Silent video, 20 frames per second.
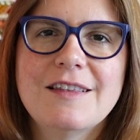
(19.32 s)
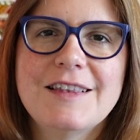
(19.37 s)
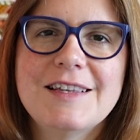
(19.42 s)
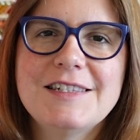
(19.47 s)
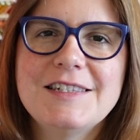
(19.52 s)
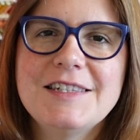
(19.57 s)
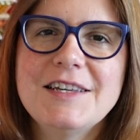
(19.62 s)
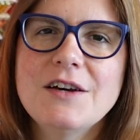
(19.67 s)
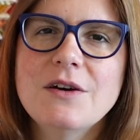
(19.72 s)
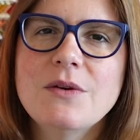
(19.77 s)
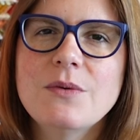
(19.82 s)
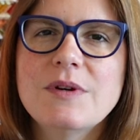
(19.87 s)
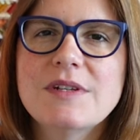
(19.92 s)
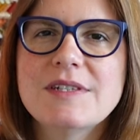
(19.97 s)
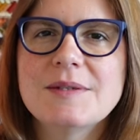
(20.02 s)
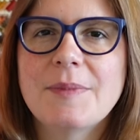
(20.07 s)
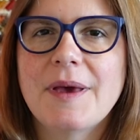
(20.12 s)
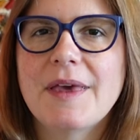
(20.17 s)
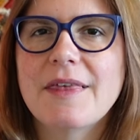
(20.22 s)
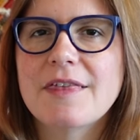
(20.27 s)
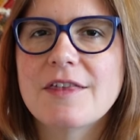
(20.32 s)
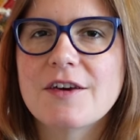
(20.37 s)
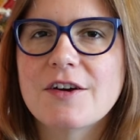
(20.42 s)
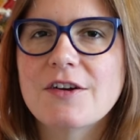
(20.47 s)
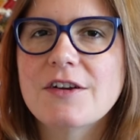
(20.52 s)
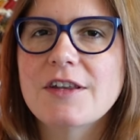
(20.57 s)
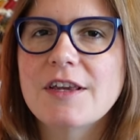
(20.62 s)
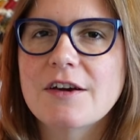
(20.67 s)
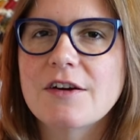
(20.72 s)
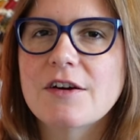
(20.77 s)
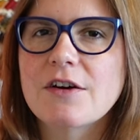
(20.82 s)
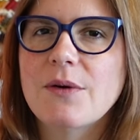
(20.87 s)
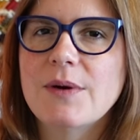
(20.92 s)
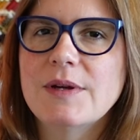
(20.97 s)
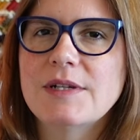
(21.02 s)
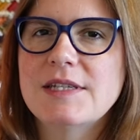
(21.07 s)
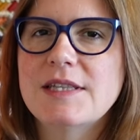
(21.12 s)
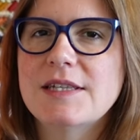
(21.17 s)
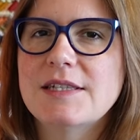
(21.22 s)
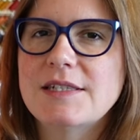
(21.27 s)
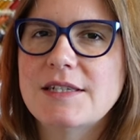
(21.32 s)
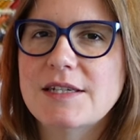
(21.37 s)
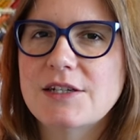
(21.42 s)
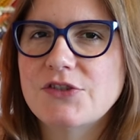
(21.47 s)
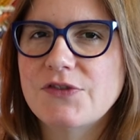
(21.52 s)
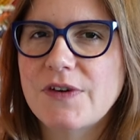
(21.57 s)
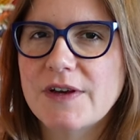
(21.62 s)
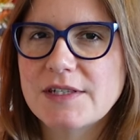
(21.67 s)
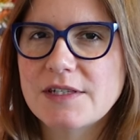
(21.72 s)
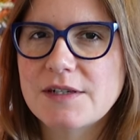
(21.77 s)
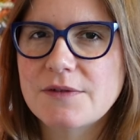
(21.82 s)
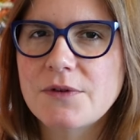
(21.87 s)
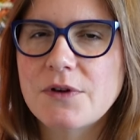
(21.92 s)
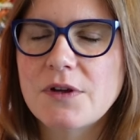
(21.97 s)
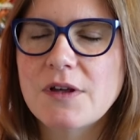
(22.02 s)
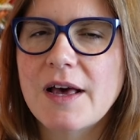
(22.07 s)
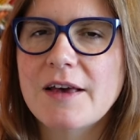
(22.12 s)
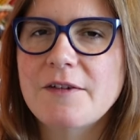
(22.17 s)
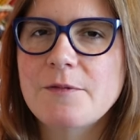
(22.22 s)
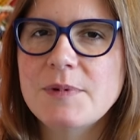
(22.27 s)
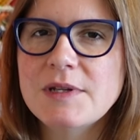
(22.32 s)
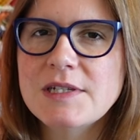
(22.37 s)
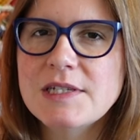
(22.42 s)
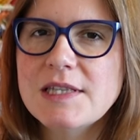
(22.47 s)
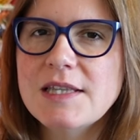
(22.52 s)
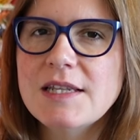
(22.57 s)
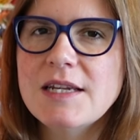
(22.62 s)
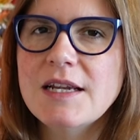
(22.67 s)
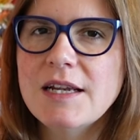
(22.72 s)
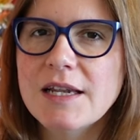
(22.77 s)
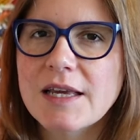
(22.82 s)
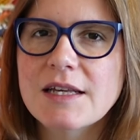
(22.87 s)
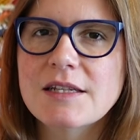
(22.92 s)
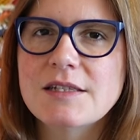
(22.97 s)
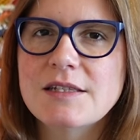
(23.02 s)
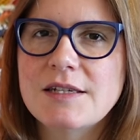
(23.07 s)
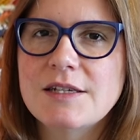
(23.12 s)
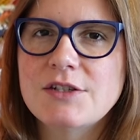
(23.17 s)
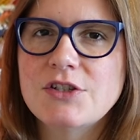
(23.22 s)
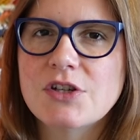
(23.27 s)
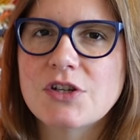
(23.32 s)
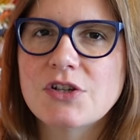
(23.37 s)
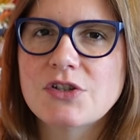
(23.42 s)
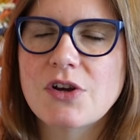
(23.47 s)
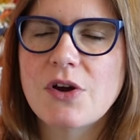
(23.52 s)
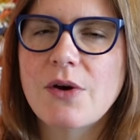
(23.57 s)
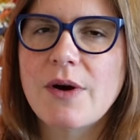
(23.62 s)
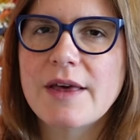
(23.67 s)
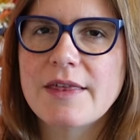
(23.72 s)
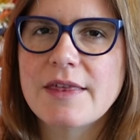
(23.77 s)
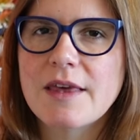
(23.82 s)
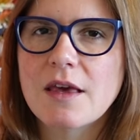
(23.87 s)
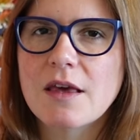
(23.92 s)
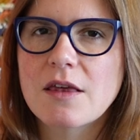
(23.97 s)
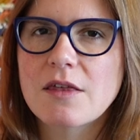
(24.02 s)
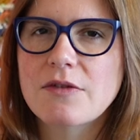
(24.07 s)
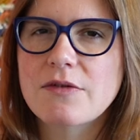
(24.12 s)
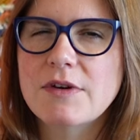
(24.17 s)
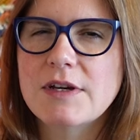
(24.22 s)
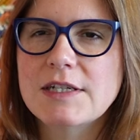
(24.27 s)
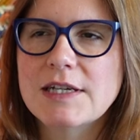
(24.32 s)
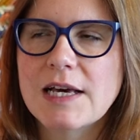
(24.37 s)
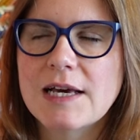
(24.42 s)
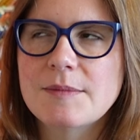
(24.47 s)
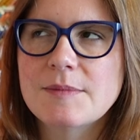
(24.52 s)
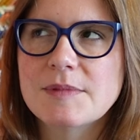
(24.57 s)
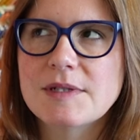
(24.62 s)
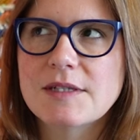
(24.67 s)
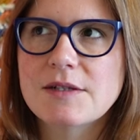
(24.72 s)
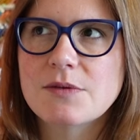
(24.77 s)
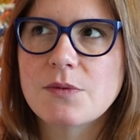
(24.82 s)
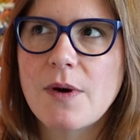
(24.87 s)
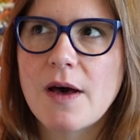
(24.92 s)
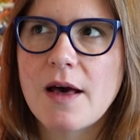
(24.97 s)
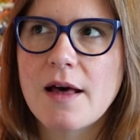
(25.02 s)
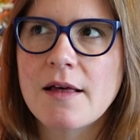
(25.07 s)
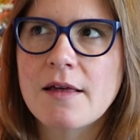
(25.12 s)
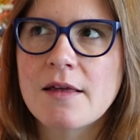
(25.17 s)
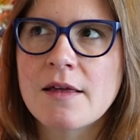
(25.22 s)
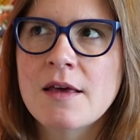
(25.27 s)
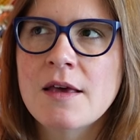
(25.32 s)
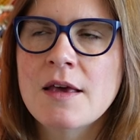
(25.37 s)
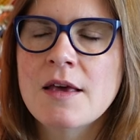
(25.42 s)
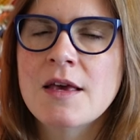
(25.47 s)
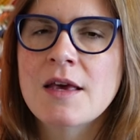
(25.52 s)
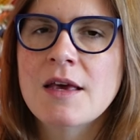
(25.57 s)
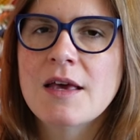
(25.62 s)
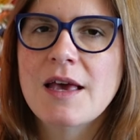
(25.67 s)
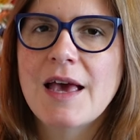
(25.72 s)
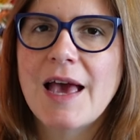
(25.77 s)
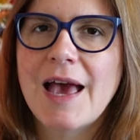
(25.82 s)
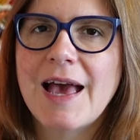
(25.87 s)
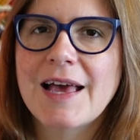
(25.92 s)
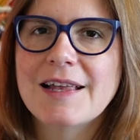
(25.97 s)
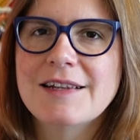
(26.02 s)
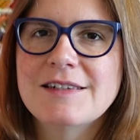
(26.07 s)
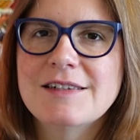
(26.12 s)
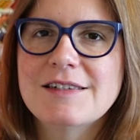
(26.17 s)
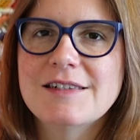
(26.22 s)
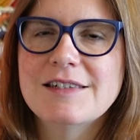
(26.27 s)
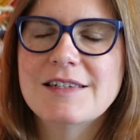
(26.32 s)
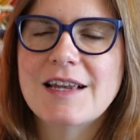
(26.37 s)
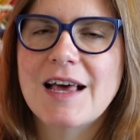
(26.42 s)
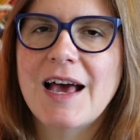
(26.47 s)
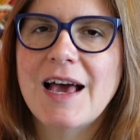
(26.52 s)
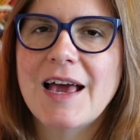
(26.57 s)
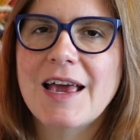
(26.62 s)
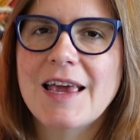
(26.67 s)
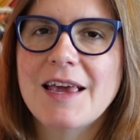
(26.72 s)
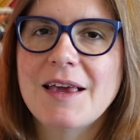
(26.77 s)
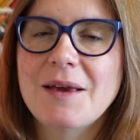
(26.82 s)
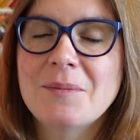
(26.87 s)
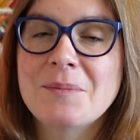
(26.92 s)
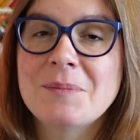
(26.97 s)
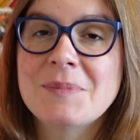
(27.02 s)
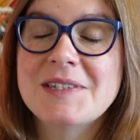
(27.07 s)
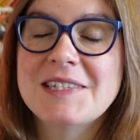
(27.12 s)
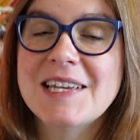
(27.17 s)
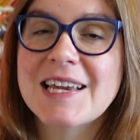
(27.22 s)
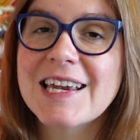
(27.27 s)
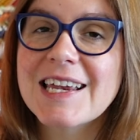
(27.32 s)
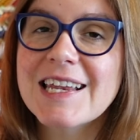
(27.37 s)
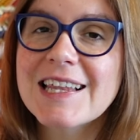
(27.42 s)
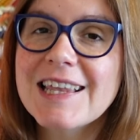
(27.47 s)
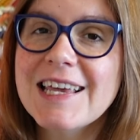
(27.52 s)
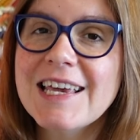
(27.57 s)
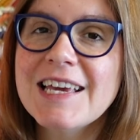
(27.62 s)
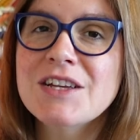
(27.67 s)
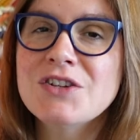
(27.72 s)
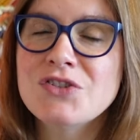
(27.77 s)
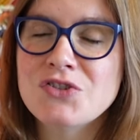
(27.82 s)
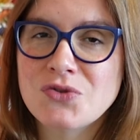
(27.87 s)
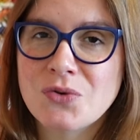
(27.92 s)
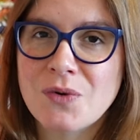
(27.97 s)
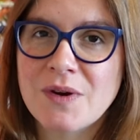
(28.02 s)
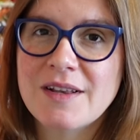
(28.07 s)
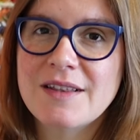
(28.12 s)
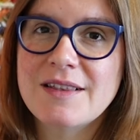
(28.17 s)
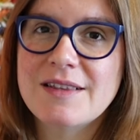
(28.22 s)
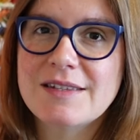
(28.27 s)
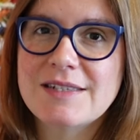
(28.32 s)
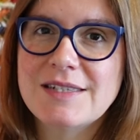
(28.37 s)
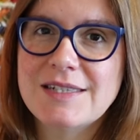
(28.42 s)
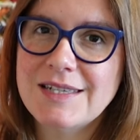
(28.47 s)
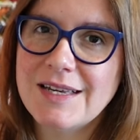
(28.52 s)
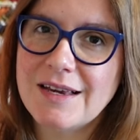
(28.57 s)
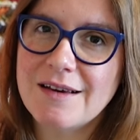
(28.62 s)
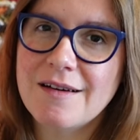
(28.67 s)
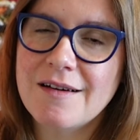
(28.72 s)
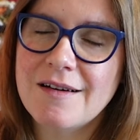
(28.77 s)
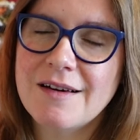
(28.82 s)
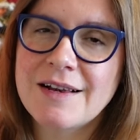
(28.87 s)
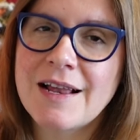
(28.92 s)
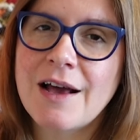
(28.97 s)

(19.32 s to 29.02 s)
This year was my third year going to the Stitch Festival. I've been to the Knitting and Stitching Show I think three times as well and I particularly enjoyed this year.